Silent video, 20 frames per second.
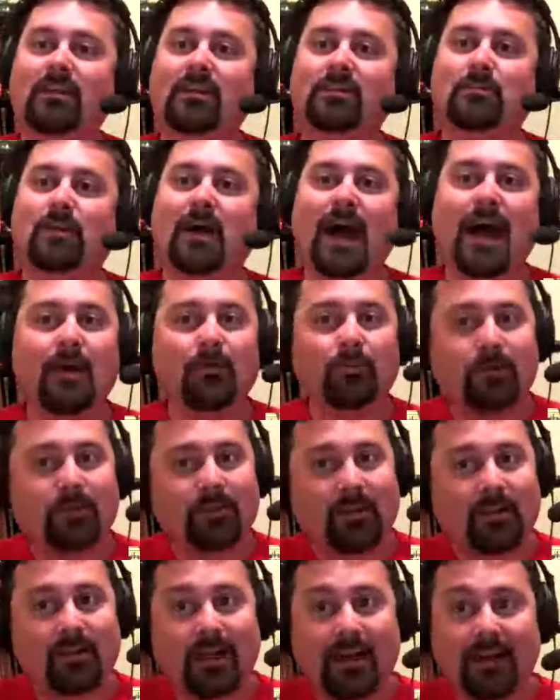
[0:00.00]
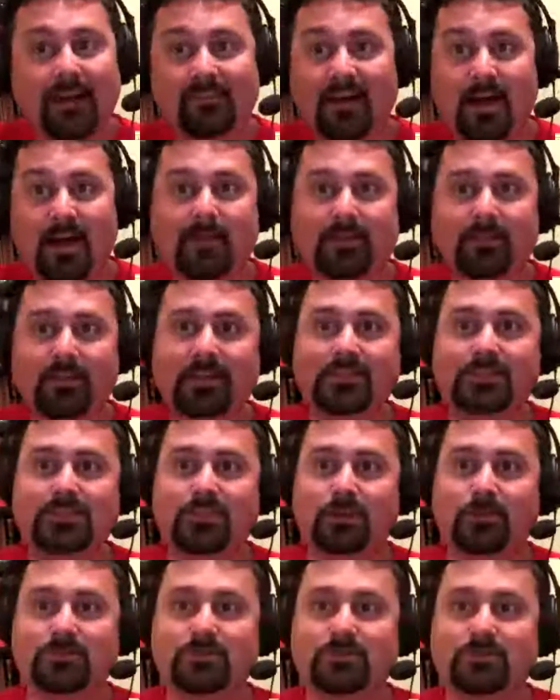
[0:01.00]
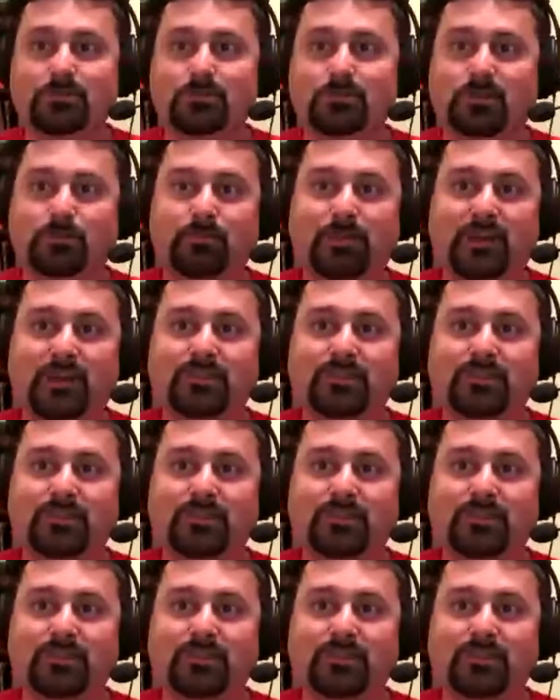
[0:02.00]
but I really like Tommy Lee Jones's depiction